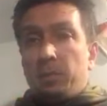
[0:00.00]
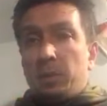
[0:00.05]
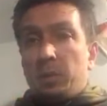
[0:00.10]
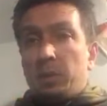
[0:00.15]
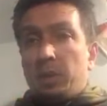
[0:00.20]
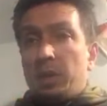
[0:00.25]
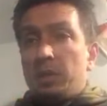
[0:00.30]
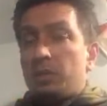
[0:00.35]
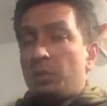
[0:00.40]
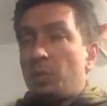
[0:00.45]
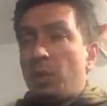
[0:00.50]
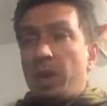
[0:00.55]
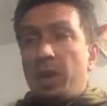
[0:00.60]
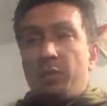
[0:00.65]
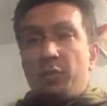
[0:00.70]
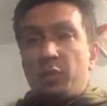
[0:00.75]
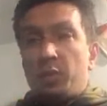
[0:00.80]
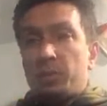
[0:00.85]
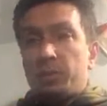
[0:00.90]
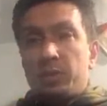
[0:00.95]
Okay, so
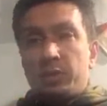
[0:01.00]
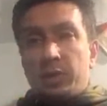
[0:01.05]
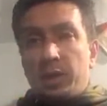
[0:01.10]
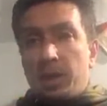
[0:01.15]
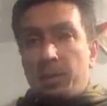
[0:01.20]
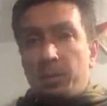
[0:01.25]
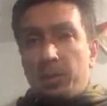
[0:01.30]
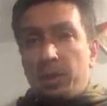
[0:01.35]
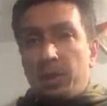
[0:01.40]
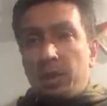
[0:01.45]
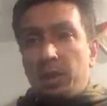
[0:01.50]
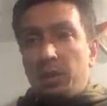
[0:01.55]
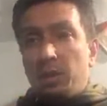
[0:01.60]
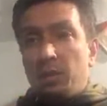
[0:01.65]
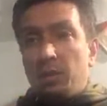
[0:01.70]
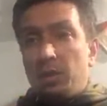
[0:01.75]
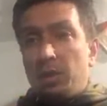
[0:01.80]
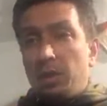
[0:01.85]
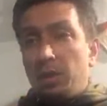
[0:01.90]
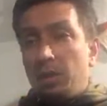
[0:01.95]
whatever else is
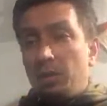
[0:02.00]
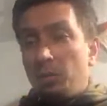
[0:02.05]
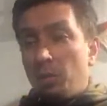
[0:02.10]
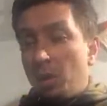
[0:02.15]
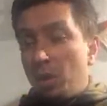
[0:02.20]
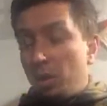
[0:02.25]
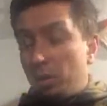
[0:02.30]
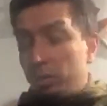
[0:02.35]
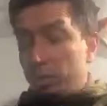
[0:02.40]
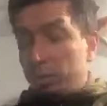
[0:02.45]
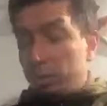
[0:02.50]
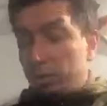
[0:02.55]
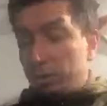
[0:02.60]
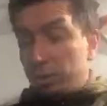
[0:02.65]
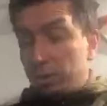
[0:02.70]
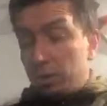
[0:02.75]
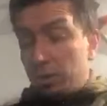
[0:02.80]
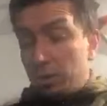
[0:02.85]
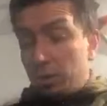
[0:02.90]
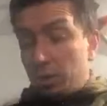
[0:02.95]
happening in the world,
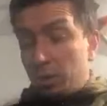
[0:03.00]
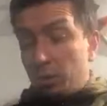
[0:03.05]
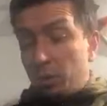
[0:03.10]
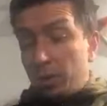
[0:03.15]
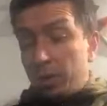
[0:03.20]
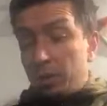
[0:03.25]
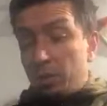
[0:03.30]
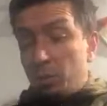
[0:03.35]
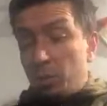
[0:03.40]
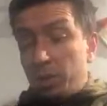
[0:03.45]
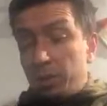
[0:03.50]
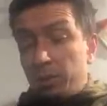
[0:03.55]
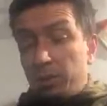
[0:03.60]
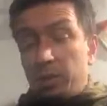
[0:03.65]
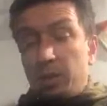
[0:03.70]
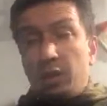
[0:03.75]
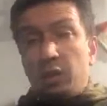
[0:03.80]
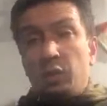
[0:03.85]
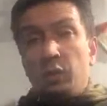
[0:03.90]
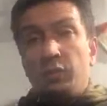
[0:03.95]
all right, the one thing
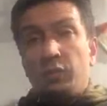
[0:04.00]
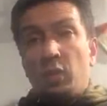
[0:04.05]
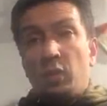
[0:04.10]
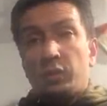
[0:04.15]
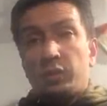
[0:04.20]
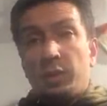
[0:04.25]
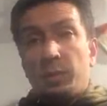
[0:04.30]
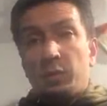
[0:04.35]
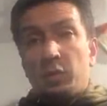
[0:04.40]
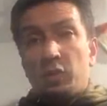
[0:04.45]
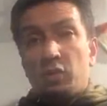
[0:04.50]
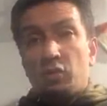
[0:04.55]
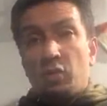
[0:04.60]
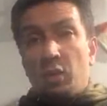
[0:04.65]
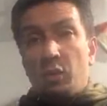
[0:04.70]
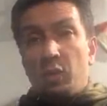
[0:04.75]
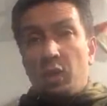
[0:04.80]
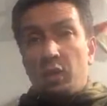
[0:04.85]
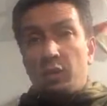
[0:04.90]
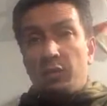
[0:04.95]
that you've got some
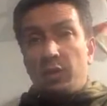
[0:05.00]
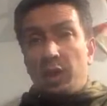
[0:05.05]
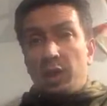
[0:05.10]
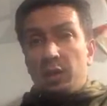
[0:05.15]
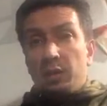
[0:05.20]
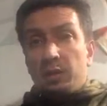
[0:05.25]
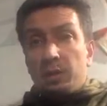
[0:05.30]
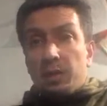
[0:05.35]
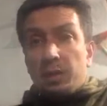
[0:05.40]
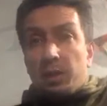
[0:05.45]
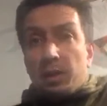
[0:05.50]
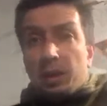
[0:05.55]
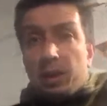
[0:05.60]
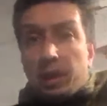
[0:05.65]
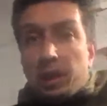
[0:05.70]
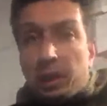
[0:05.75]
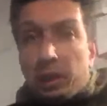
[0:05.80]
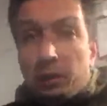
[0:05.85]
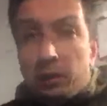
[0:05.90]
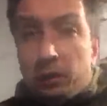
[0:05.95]
control over
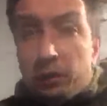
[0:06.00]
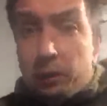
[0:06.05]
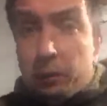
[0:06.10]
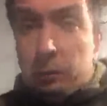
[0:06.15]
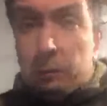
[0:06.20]
is